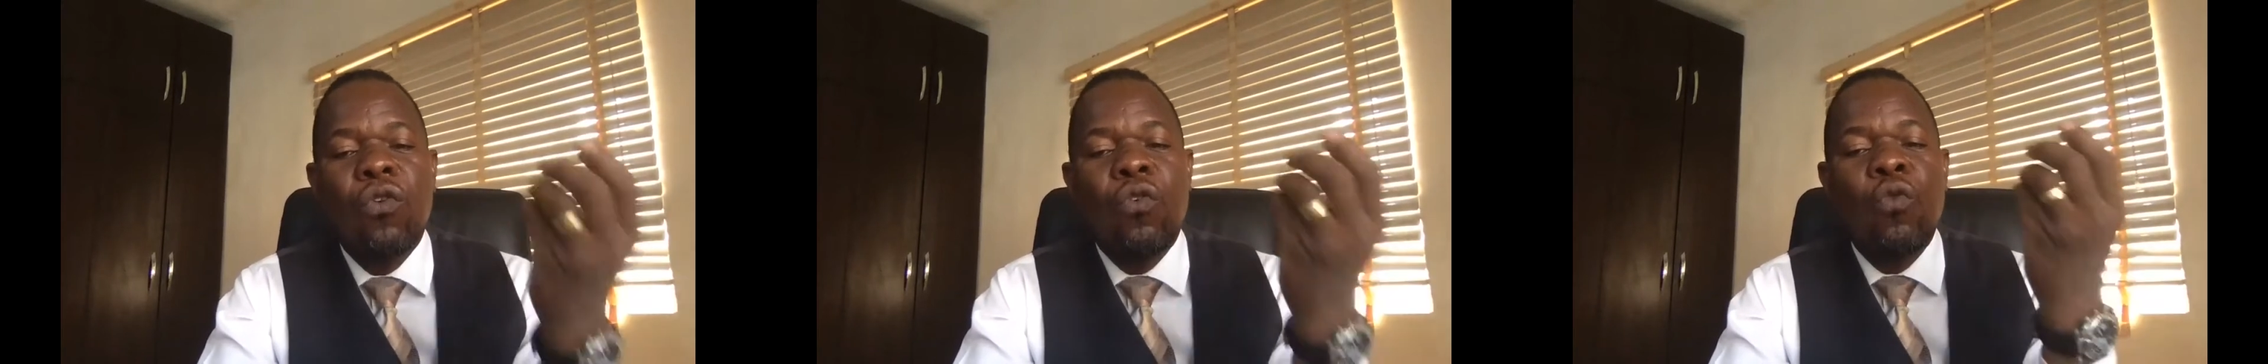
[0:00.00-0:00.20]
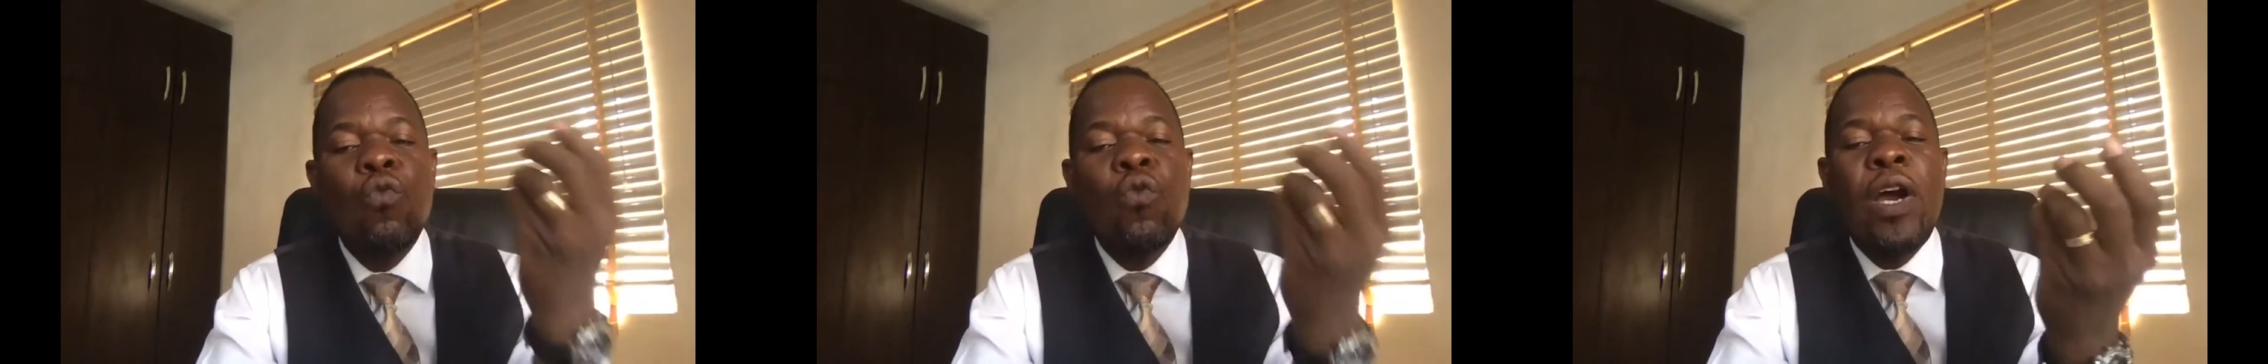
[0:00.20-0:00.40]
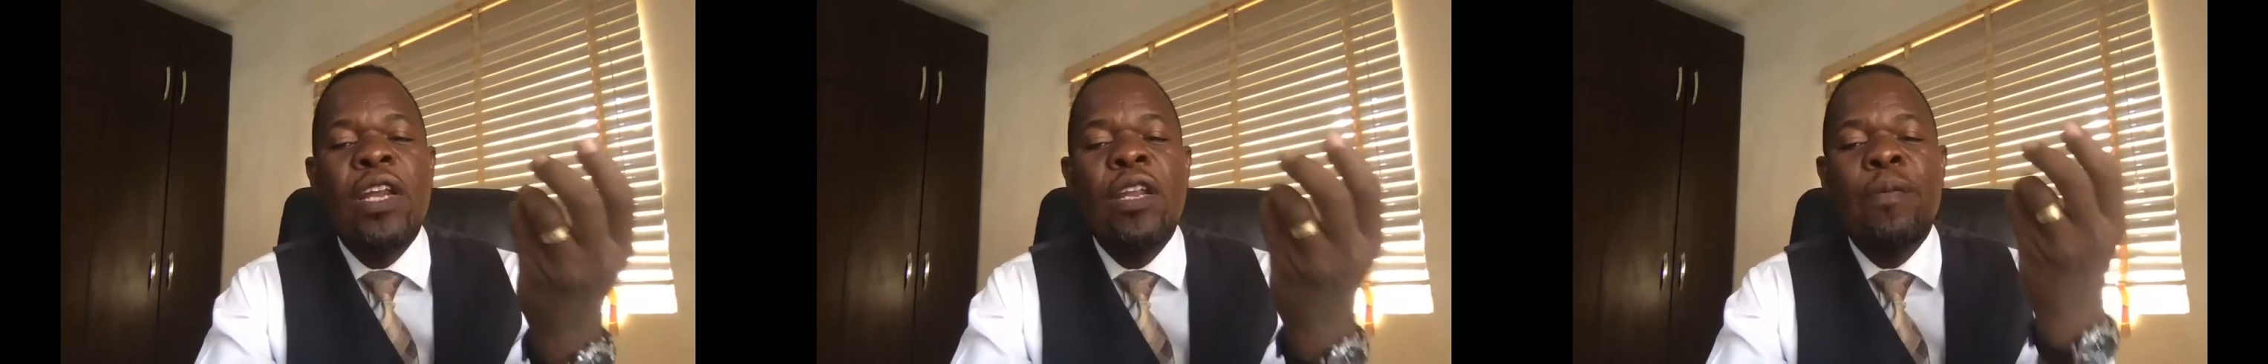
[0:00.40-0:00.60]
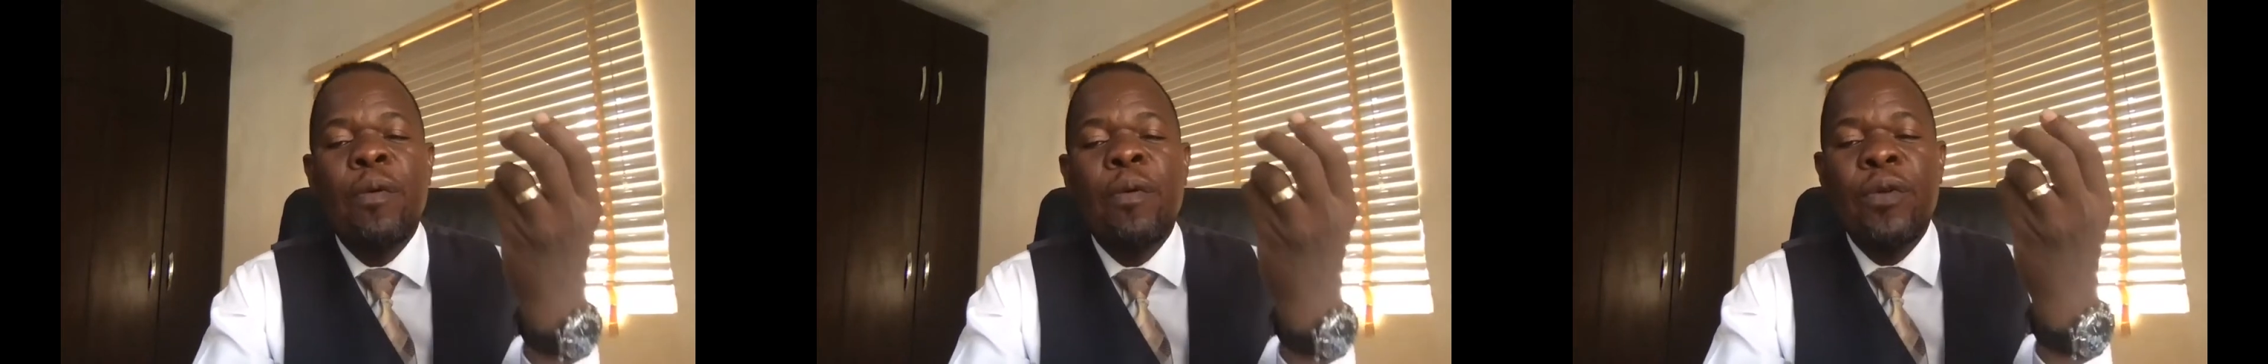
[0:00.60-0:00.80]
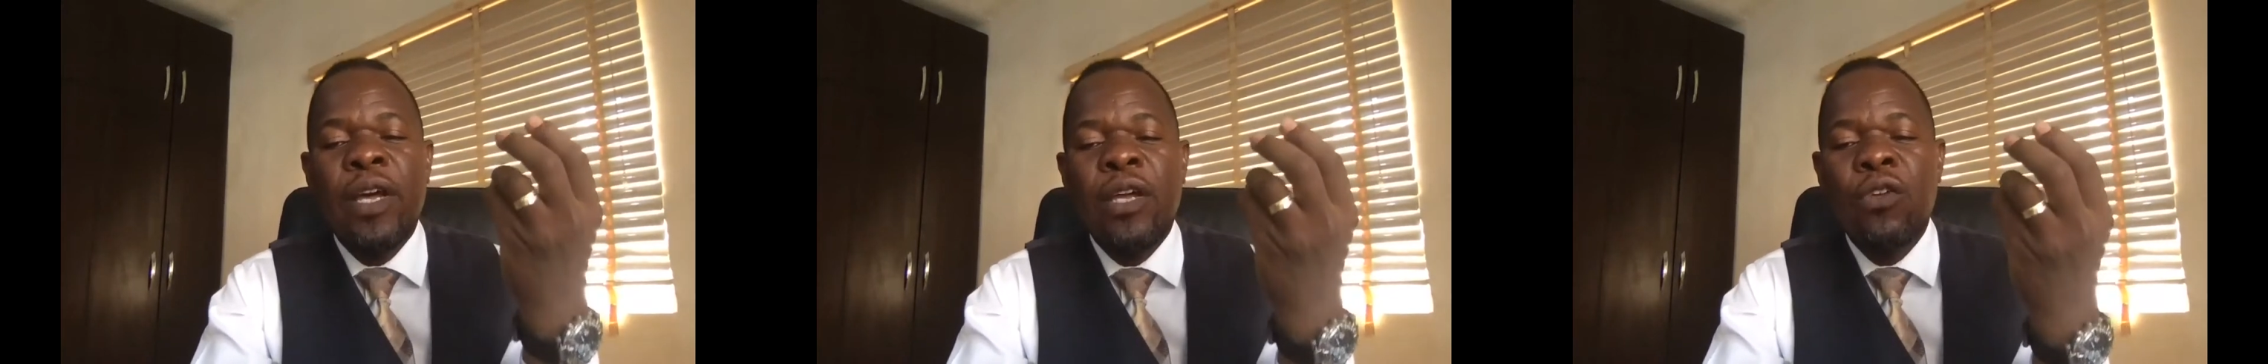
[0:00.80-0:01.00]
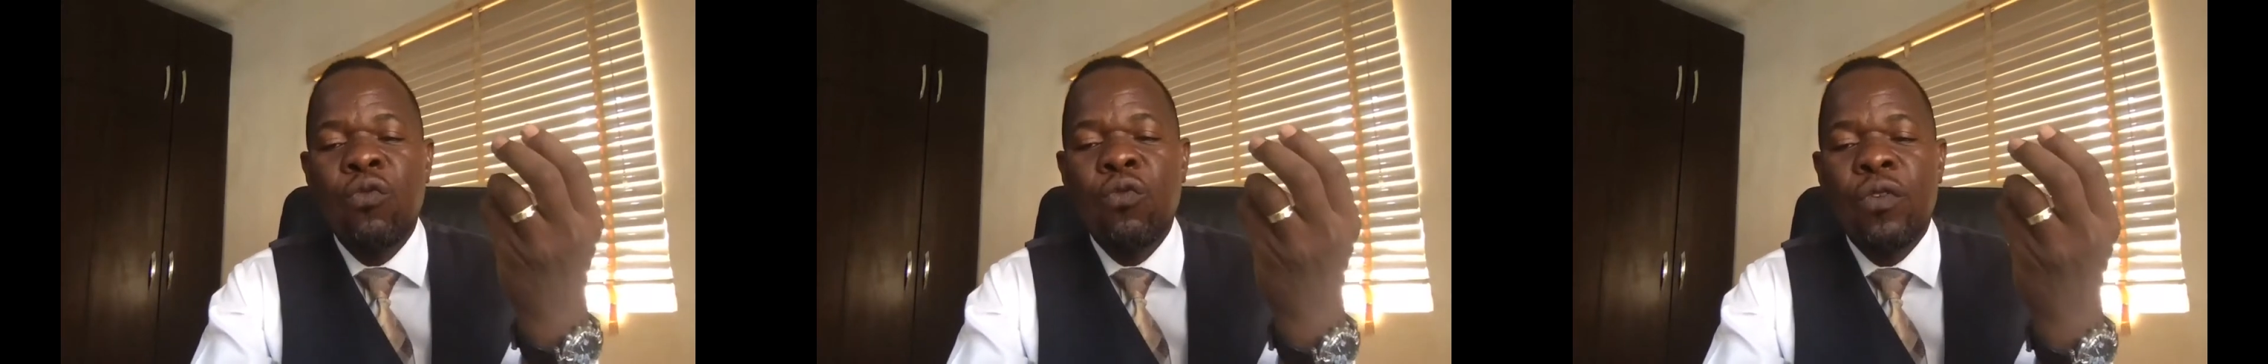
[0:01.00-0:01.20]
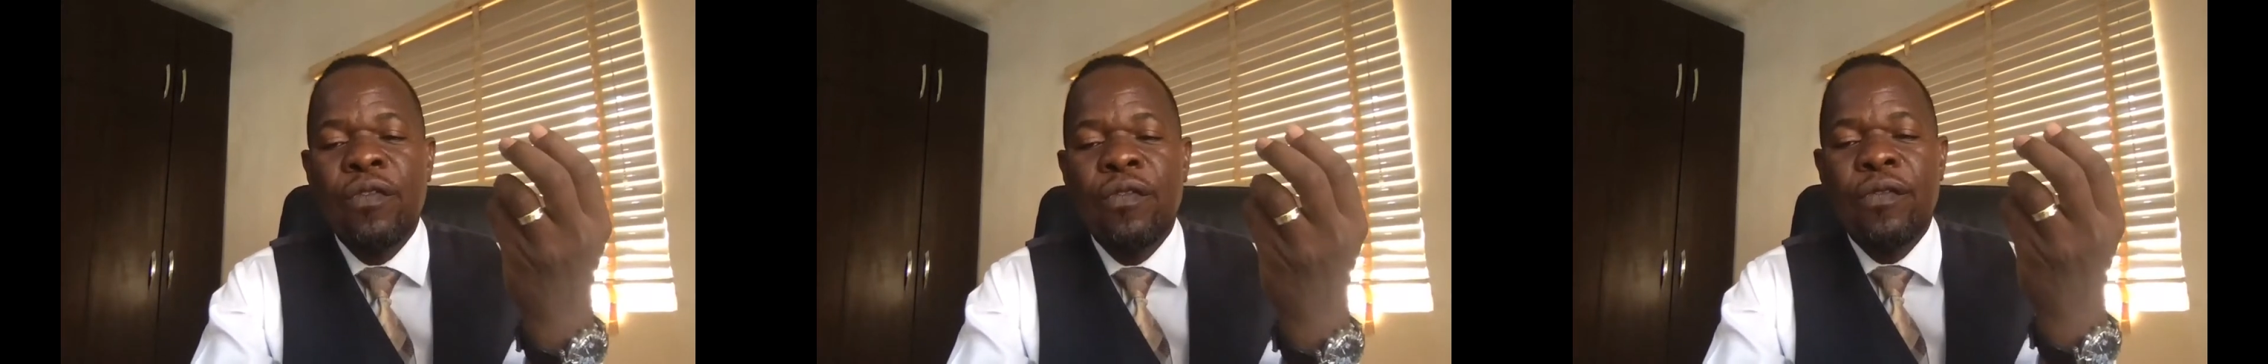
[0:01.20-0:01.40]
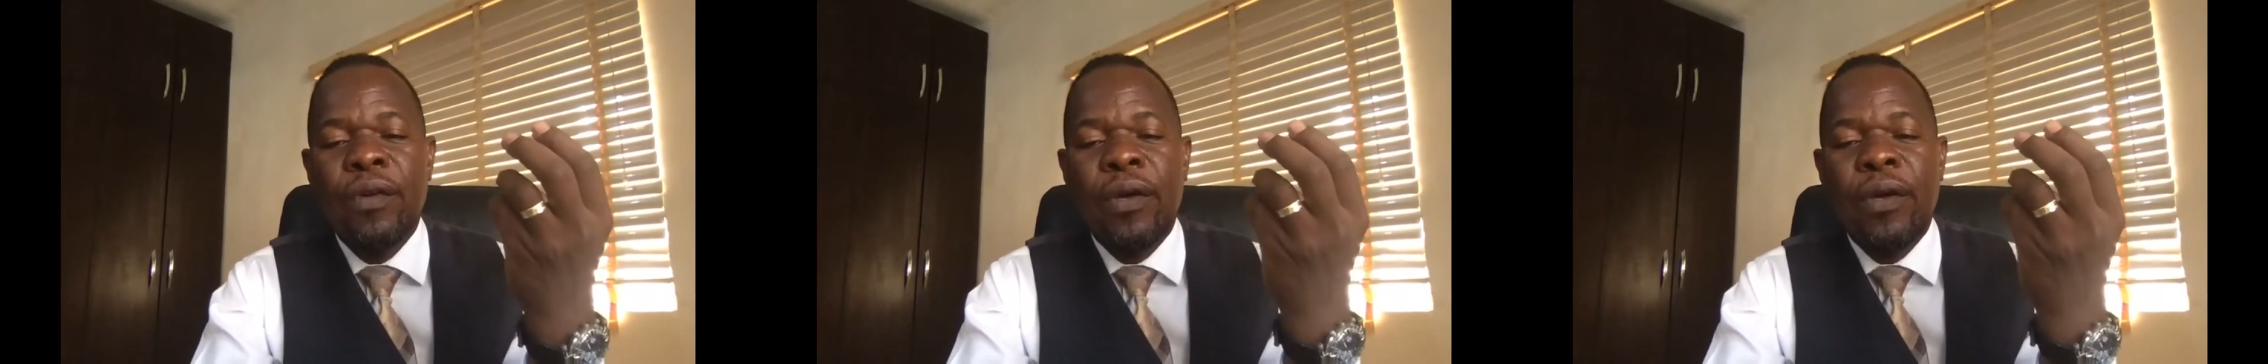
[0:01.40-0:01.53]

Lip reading: Who are the people that you would